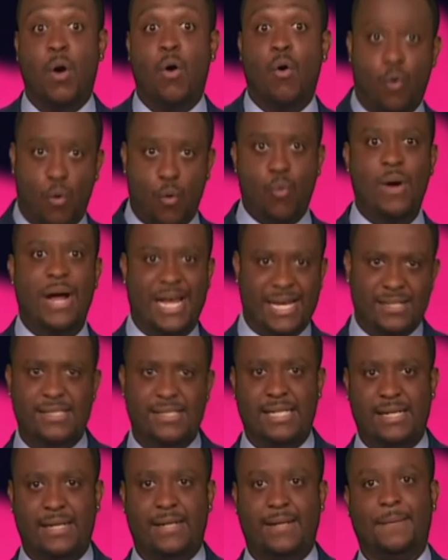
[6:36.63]
Y
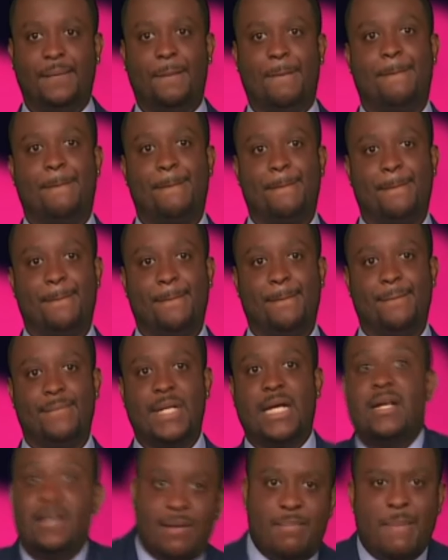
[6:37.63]
M O N
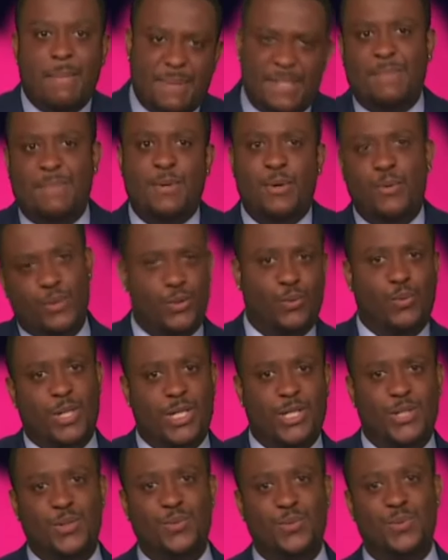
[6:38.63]
D. Now,
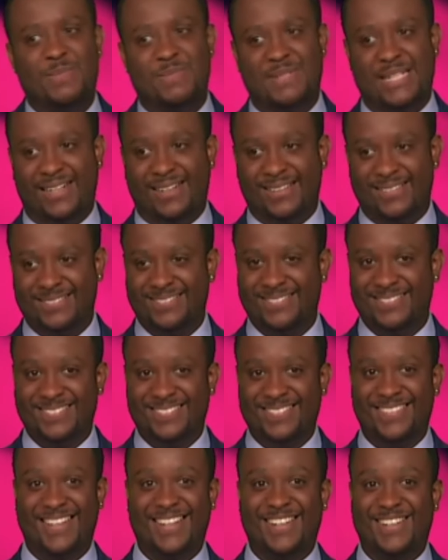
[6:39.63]
baby, tell me what you want to
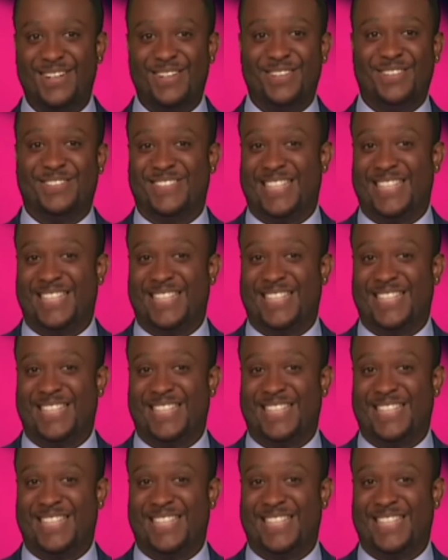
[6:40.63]
do with me.